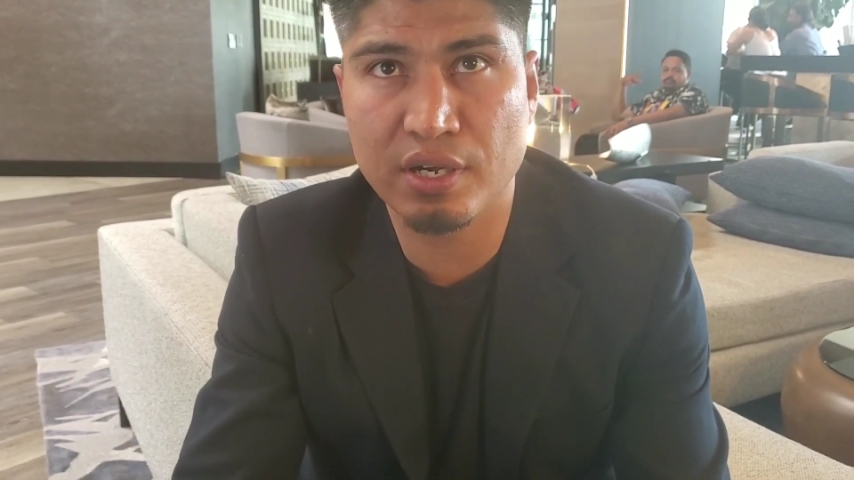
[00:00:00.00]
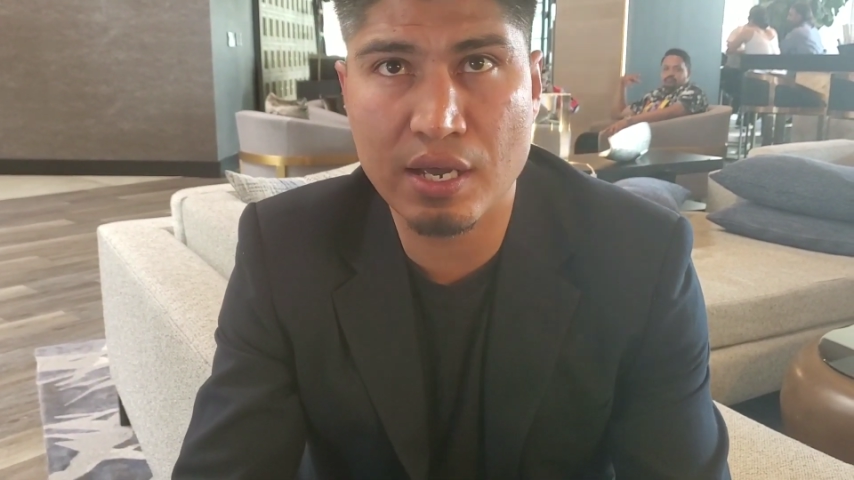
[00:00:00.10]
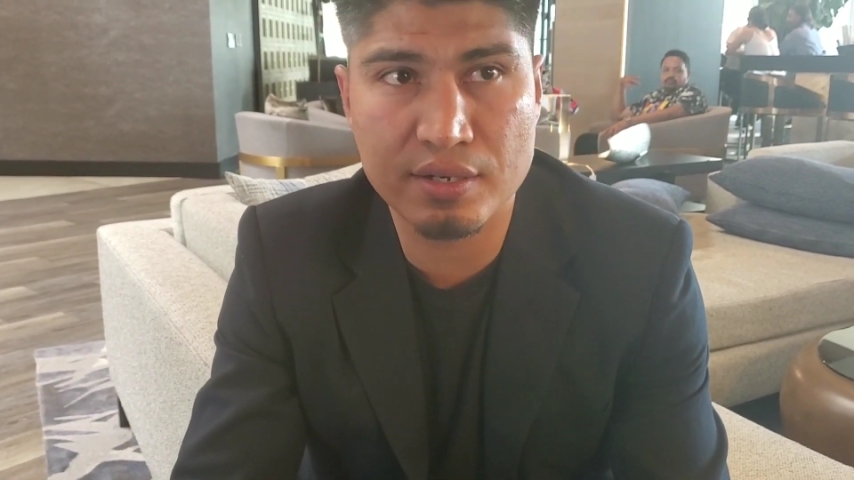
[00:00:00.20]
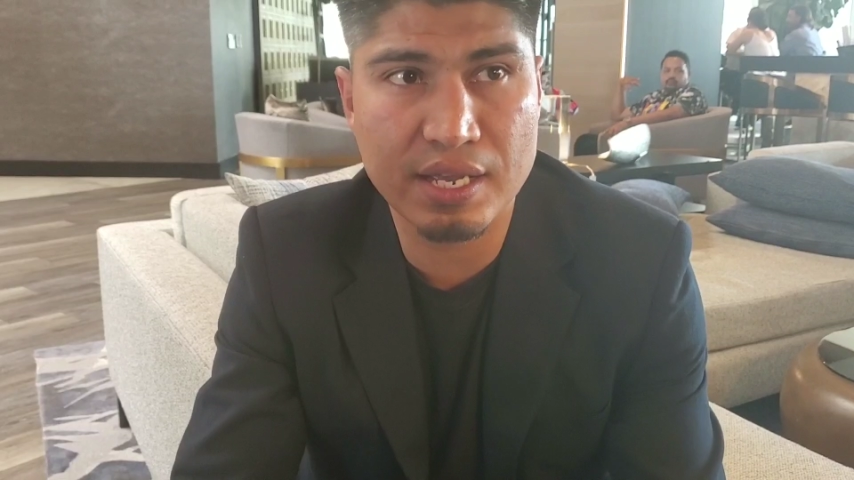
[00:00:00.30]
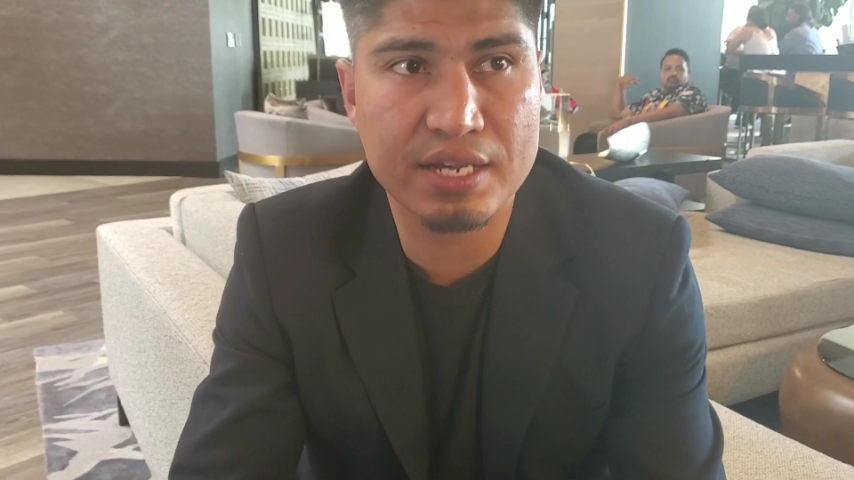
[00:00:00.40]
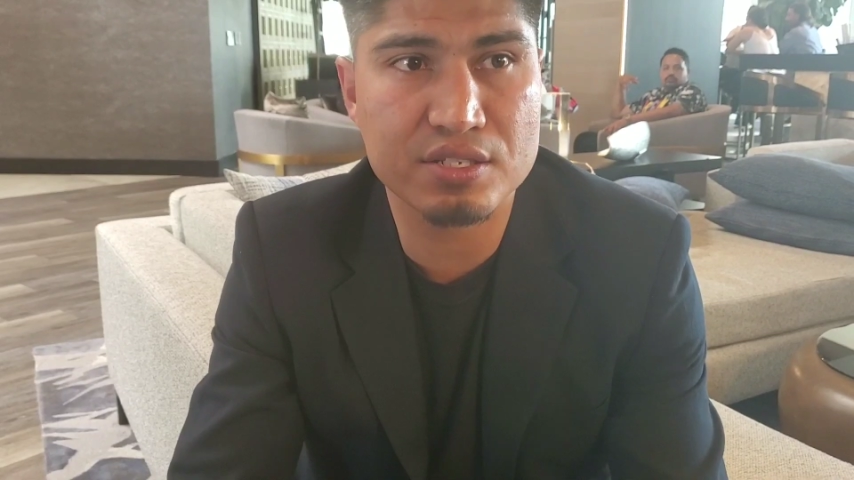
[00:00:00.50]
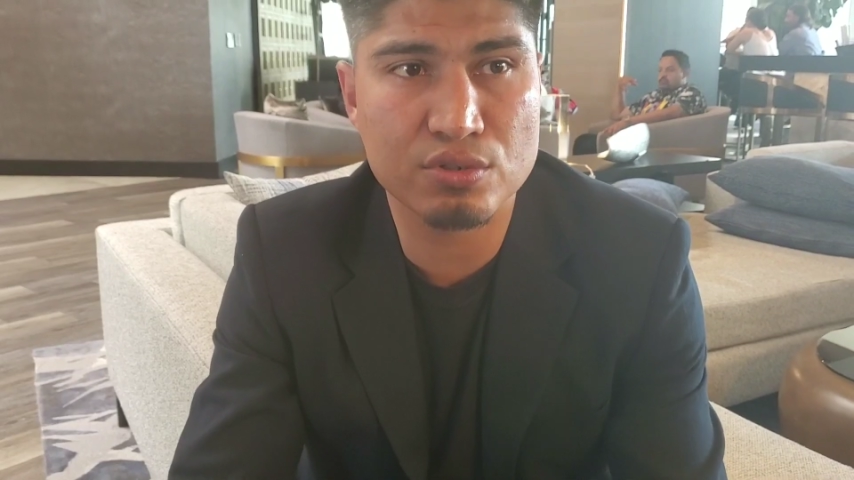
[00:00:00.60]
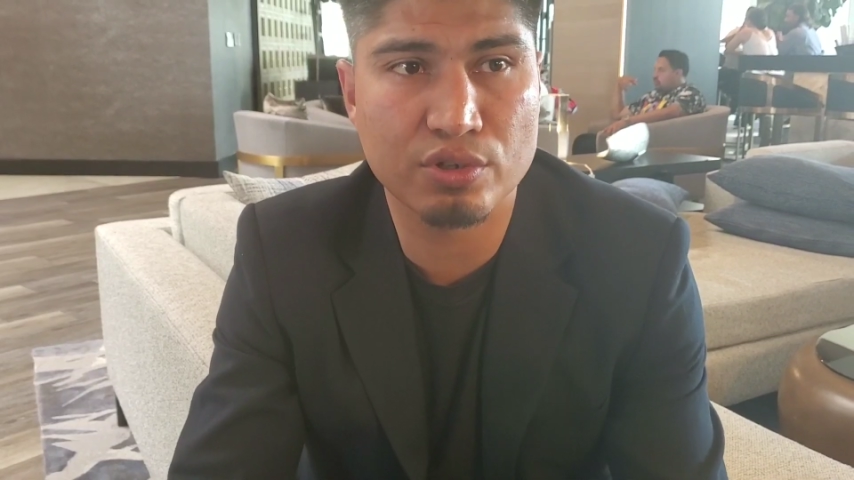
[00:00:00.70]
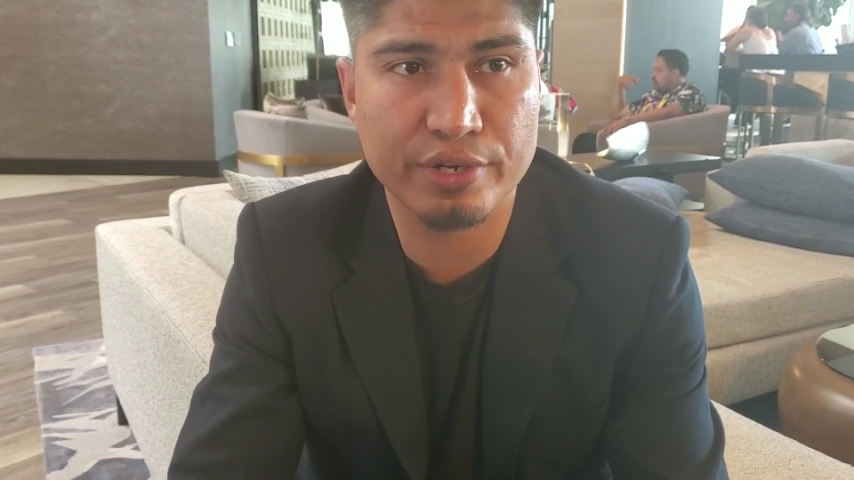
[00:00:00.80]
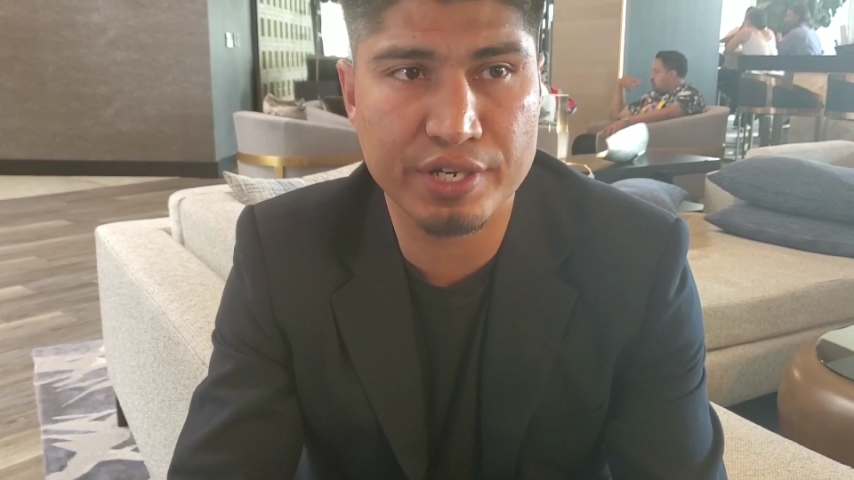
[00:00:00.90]
how to guide his
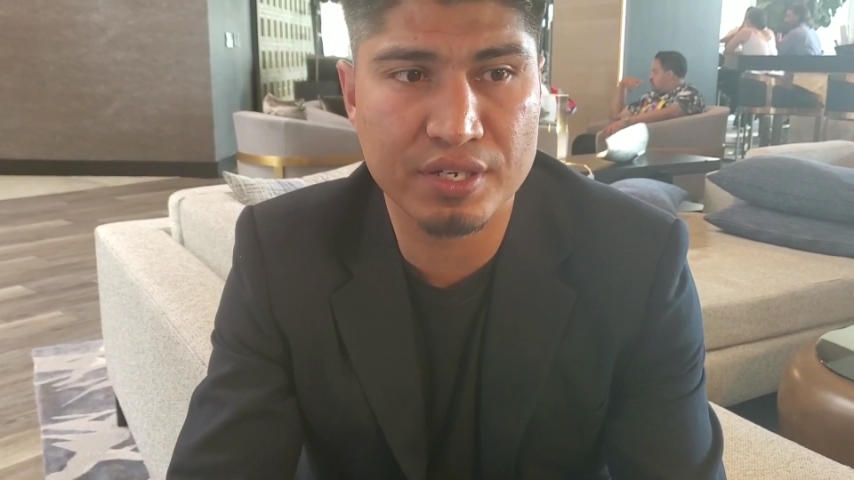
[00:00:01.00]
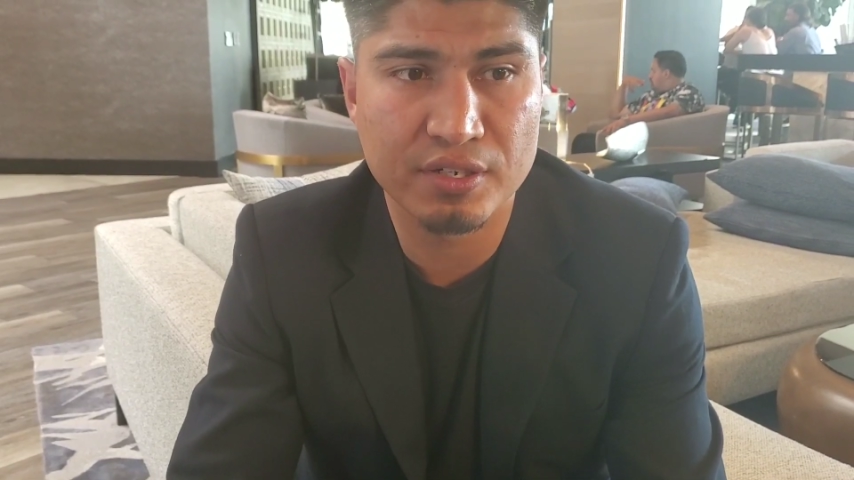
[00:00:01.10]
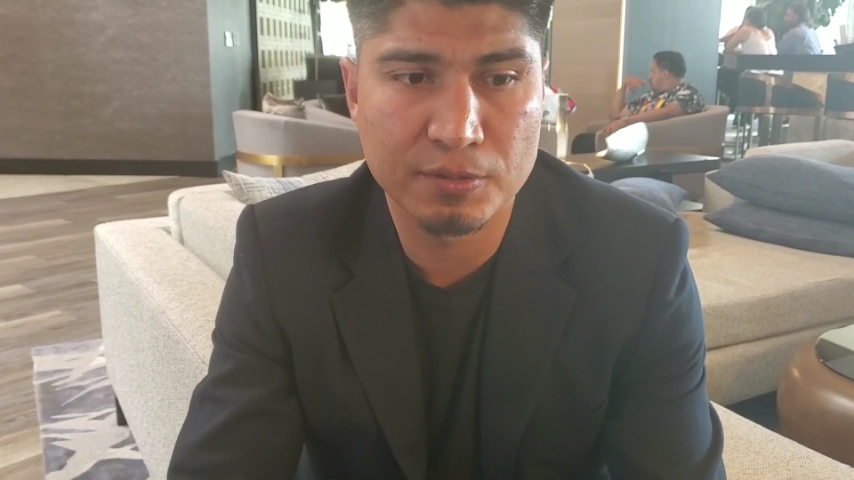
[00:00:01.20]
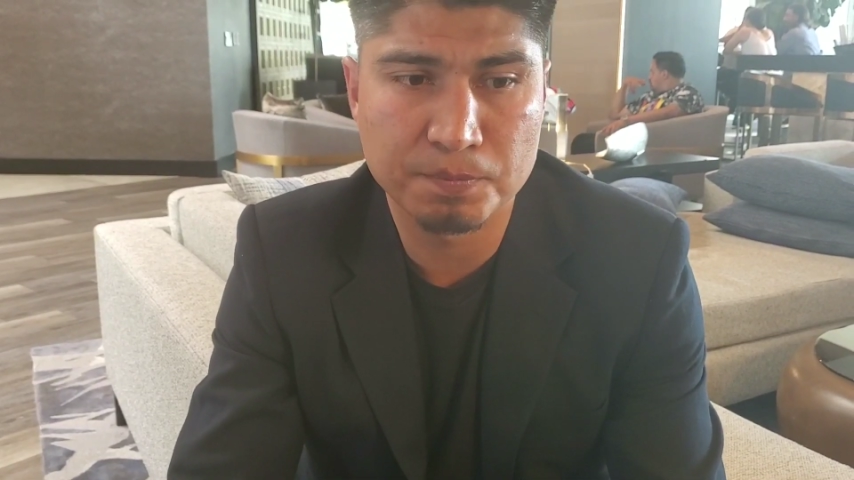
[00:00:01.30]
own career.